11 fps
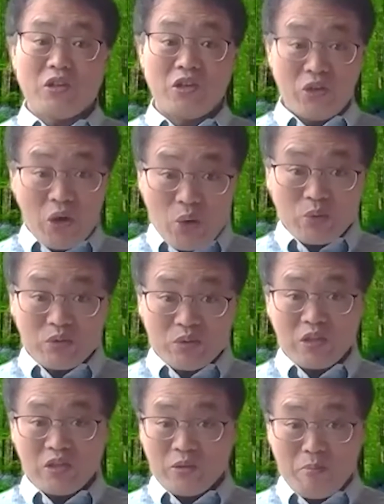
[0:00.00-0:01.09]
road
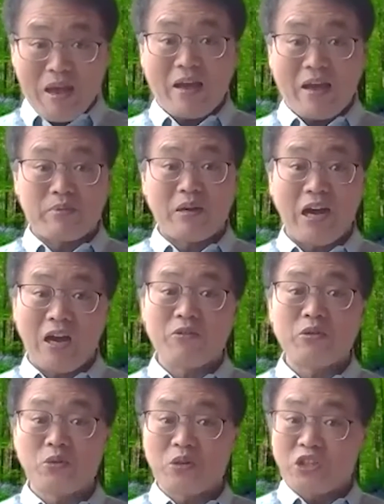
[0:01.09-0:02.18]
map, how
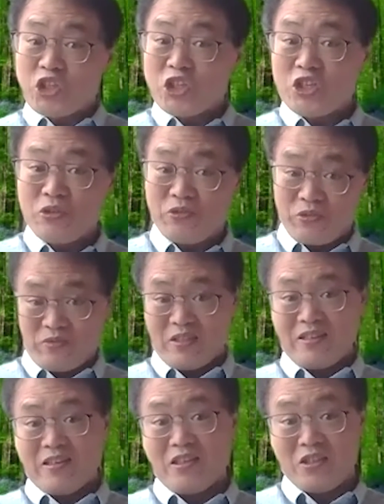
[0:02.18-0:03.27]
you achieve
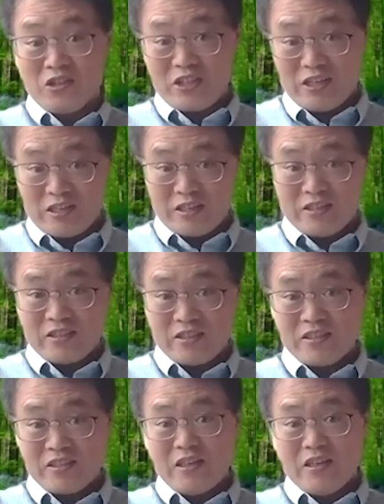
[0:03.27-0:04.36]
your
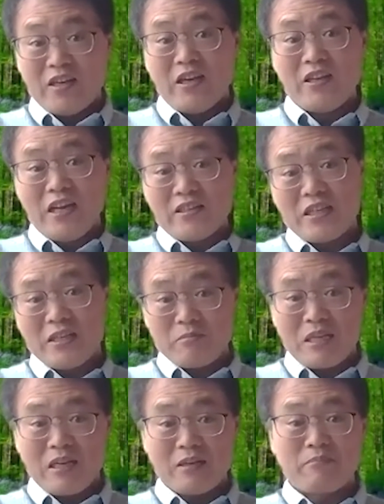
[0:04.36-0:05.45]
targets. And at the same
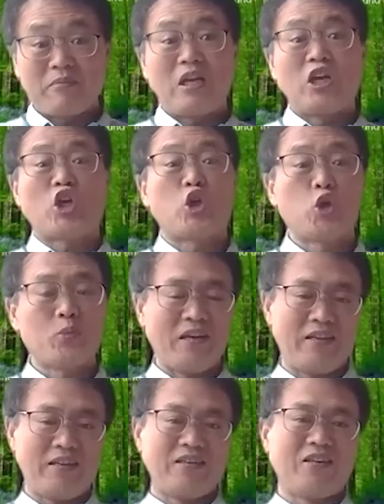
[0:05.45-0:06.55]
time,
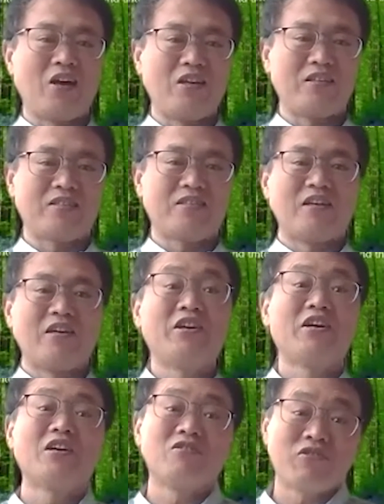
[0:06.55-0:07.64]
accumulate knowledge,
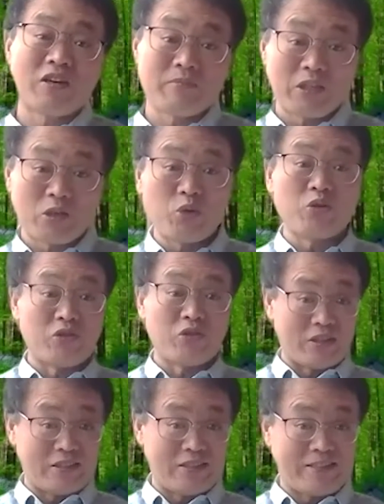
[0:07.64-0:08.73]
learn from the real
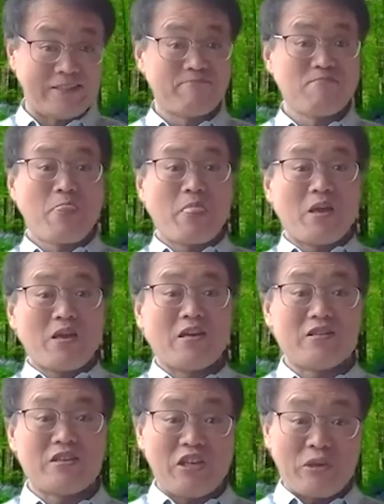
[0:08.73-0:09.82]
forest,
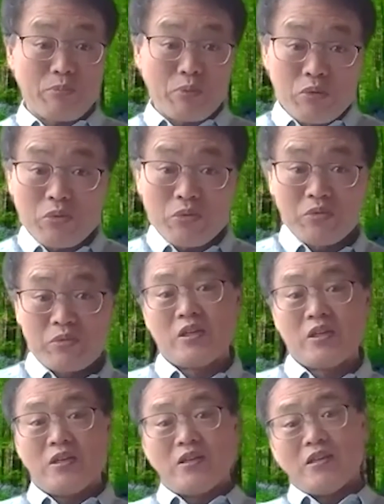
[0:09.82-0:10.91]
and improve
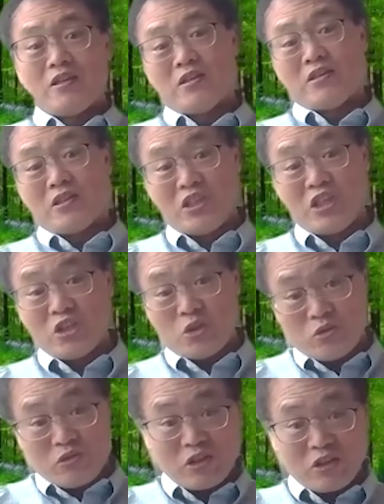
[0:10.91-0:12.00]
the digital
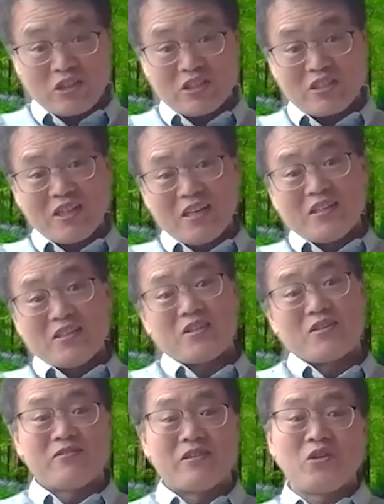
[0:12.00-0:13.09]
forest.
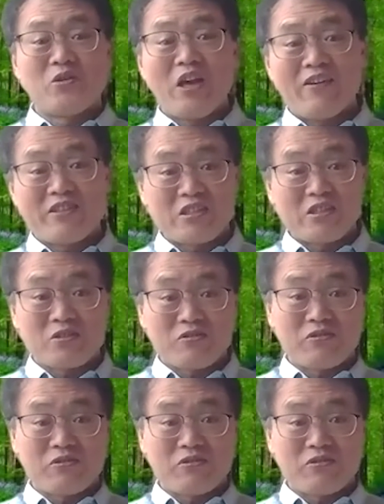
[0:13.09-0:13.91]
So when you have digital